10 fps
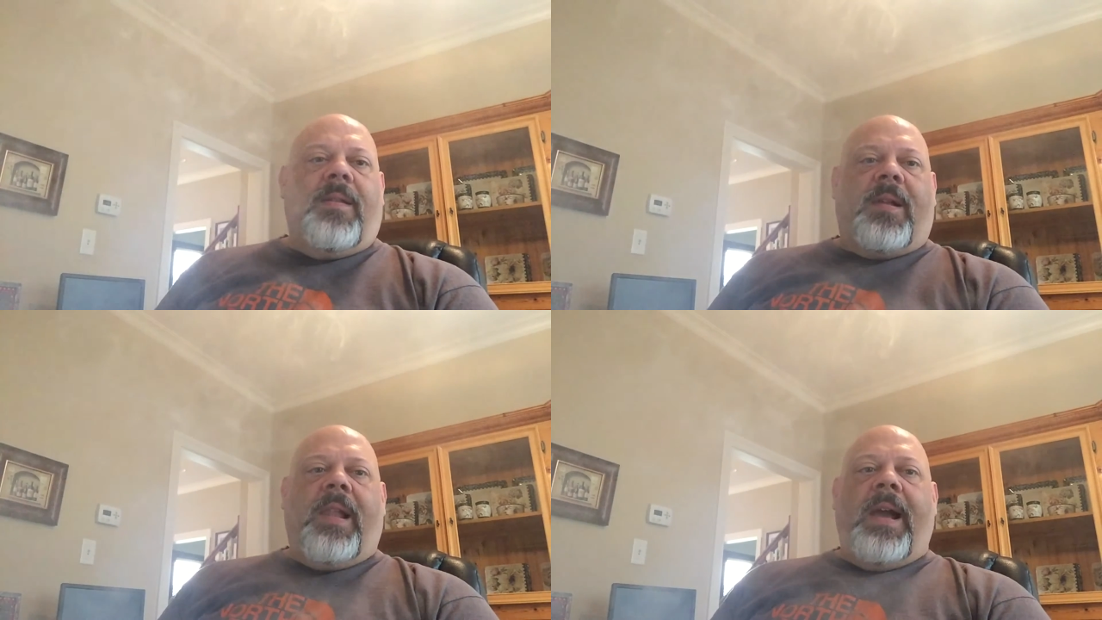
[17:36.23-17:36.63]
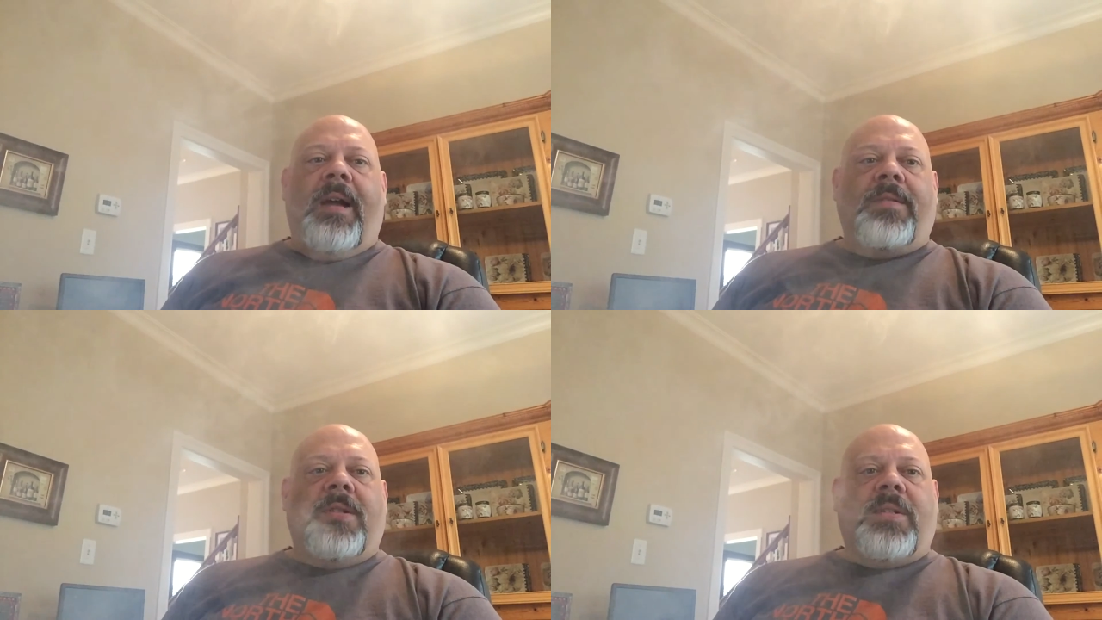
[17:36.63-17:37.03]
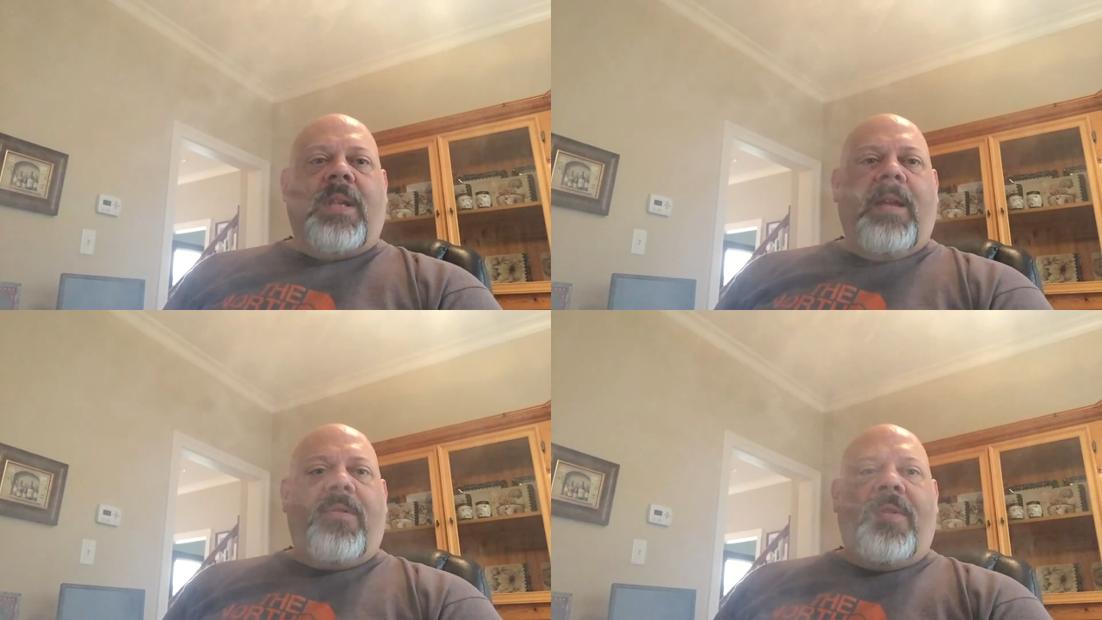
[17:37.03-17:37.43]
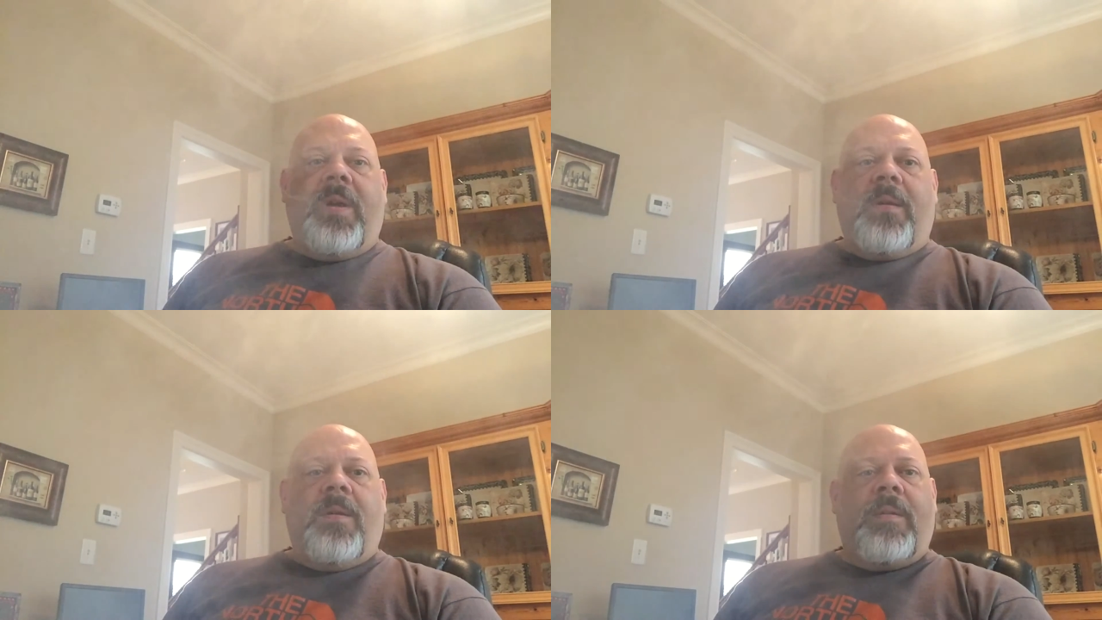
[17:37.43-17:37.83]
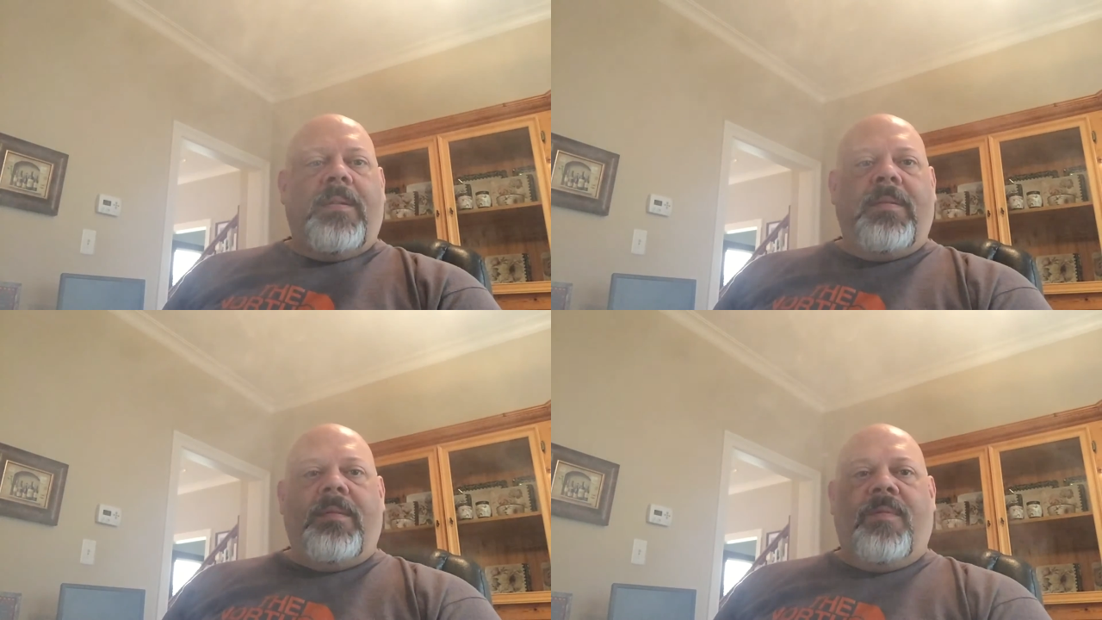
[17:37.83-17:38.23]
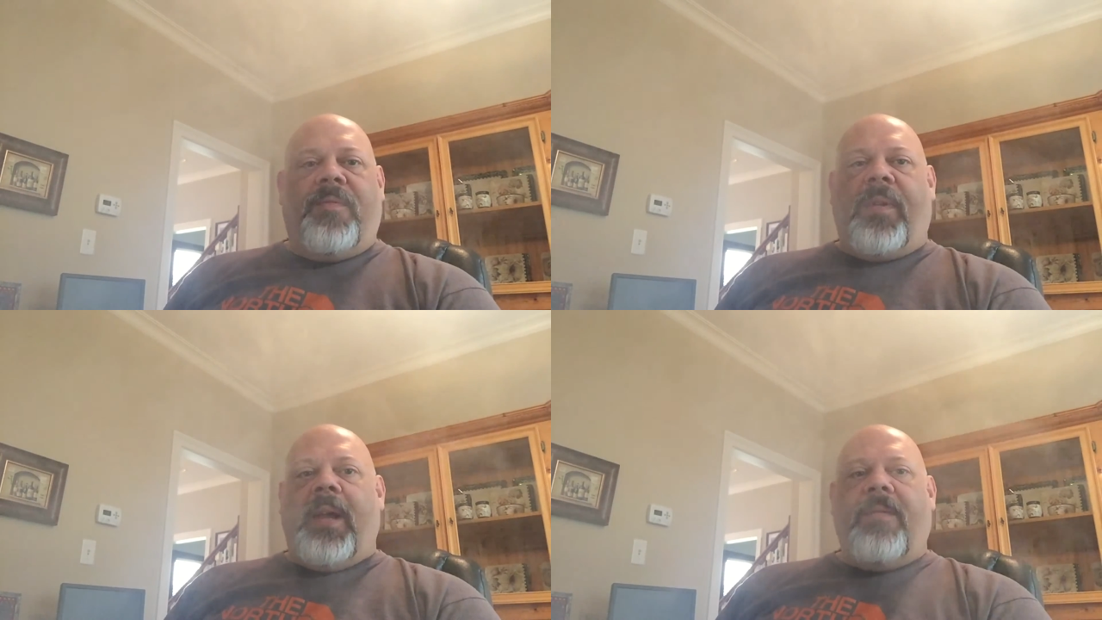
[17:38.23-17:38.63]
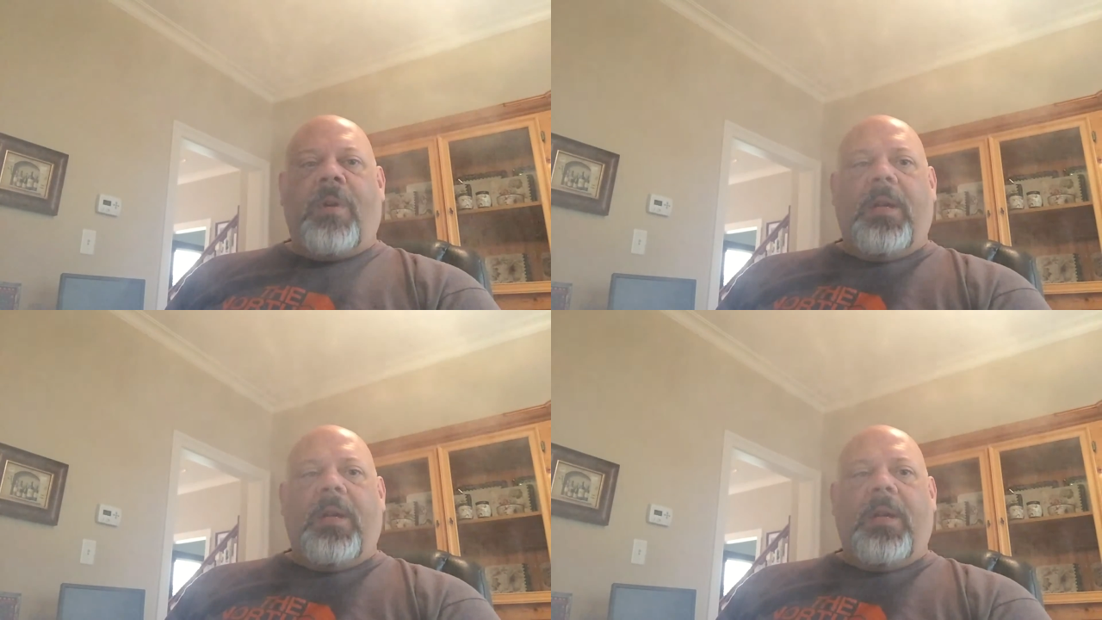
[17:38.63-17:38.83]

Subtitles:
Clouds just get thicker, flavor